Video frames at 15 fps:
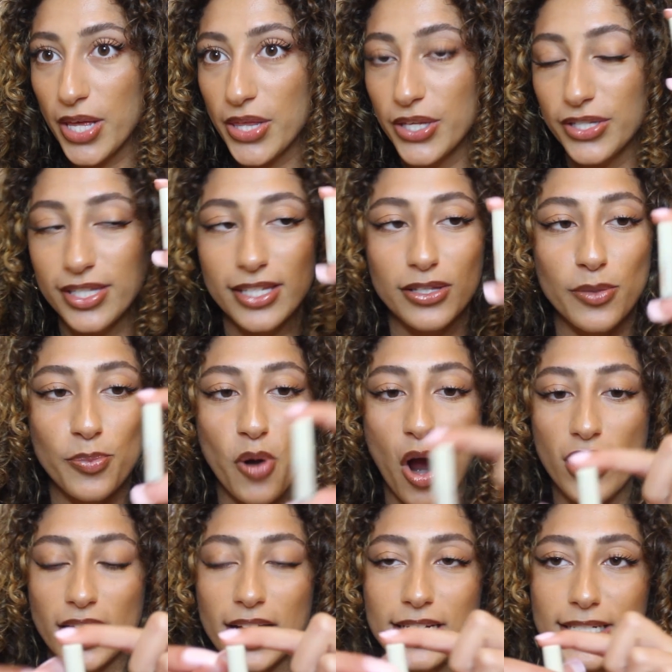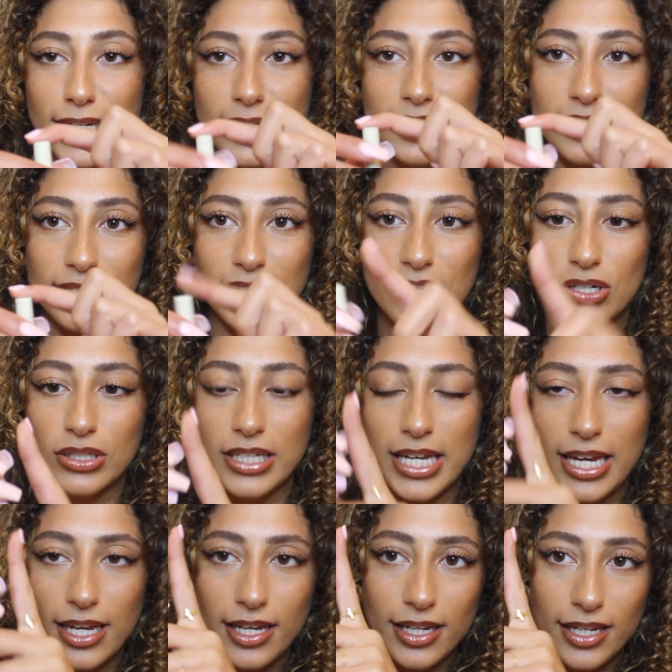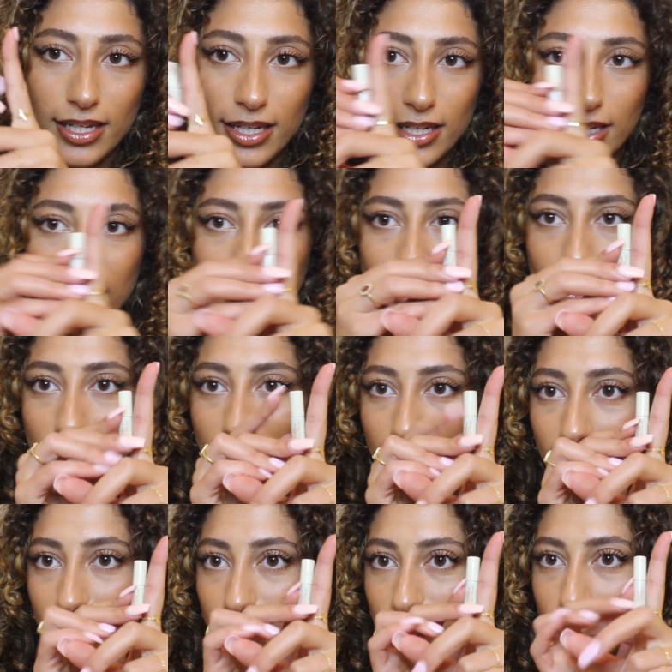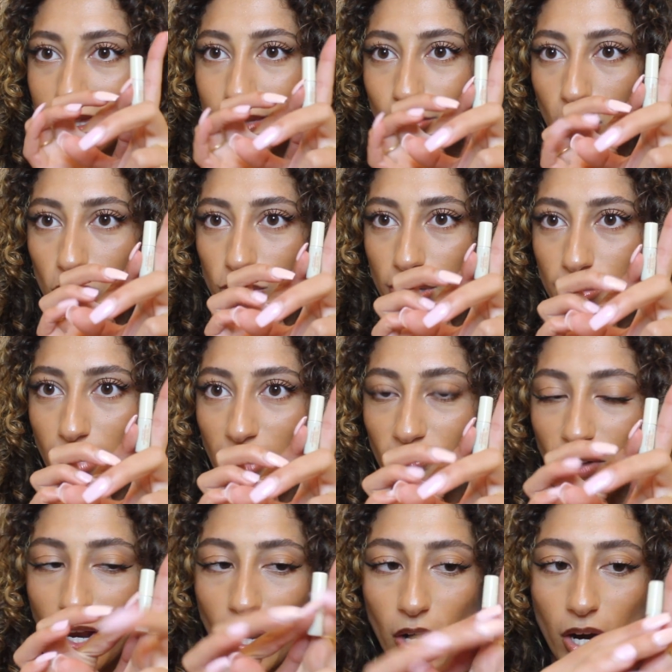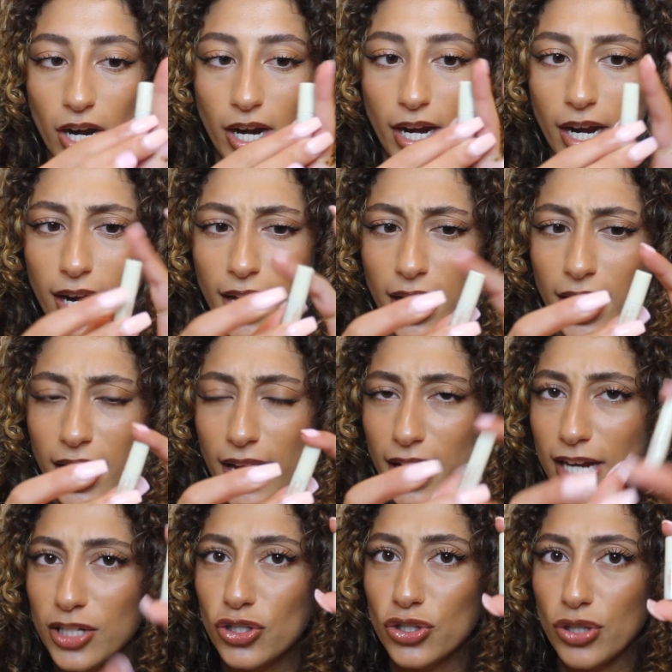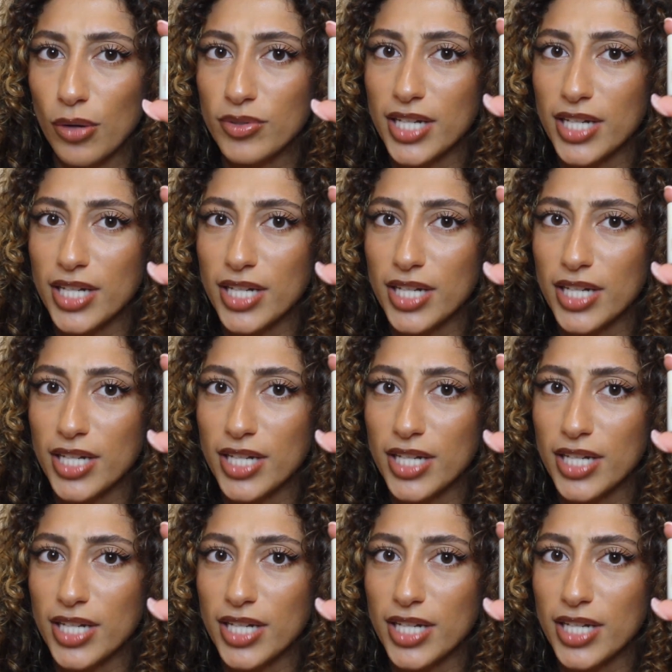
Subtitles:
this is the product. It's literally like smaller than my finger. It's so